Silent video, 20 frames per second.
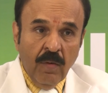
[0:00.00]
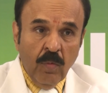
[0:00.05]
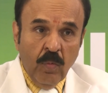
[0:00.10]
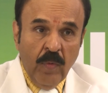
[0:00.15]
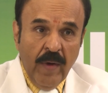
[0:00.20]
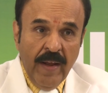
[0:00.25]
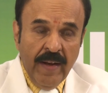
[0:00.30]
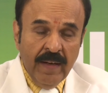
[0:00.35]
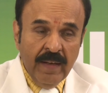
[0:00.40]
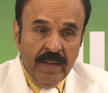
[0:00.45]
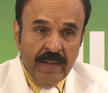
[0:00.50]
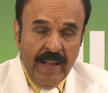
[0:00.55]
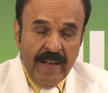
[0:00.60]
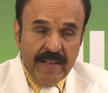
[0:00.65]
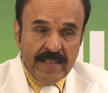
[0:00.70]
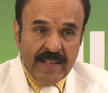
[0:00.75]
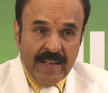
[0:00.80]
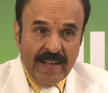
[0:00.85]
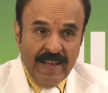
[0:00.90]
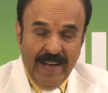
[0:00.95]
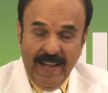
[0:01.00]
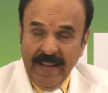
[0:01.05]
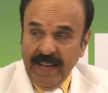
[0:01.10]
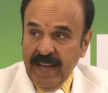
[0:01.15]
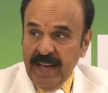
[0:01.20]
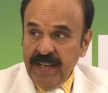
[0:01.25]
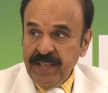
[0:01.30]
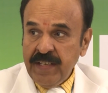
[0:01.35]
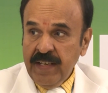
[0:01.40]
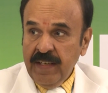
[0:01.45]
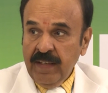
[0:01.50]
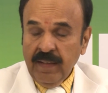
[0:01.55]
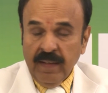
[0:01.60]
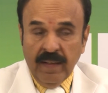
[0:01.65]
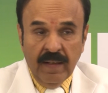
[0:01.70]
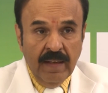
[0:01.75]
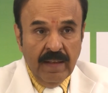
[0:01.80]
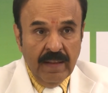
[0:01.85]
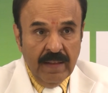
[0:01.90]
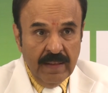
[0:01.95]
When there is a glycation,
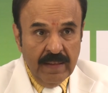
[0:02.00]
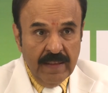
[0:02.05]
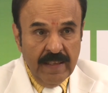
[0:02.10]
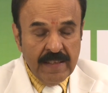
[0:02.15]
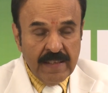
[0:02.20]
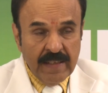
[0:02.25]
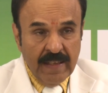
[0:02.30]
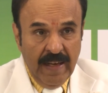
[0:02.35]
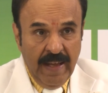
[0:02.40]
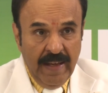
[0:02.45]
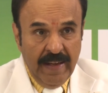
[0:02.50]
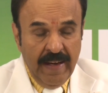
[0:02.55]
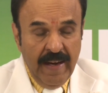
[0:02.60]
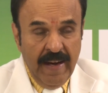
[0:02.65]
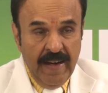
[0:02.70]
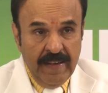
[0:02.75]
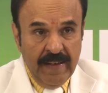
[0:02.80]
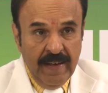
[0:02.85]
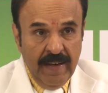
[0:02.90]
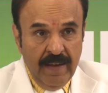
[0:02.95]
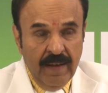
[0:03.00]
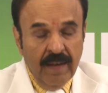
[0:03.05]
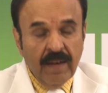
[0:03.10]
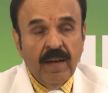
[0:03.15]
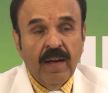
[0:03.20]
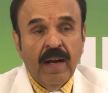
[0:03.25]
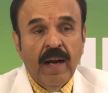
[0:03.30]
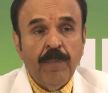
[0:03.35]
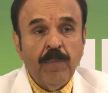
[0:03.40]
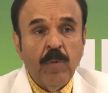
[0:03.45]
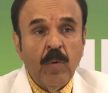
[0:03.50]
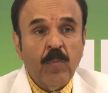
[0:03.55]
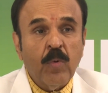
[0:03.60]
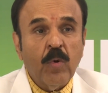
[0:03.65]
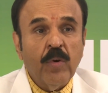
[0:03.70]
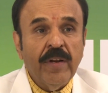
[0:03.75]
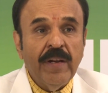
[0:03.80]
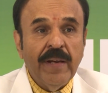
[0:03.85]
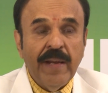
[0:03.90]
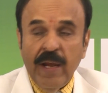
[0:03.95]
this glycated
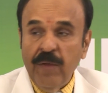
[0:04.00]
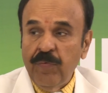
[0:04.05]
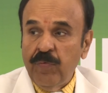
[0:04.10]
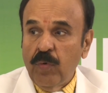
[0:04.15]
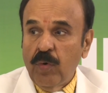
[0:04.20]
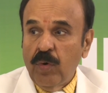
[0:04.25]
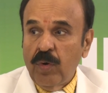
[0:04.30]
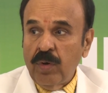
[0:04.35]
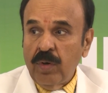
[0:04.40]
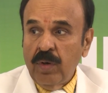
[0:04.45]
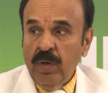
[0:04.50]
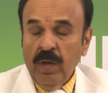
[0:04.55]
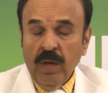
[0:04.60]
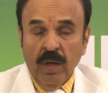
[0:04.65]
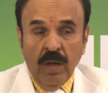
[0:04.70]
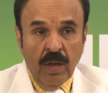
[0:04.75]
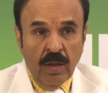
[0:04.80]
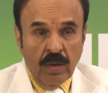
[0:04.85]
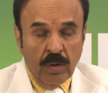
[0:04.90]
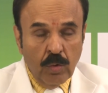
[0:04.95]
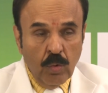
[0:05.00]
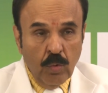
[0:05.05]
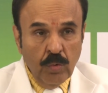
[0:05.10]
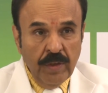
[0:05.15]
apoprotein A4 through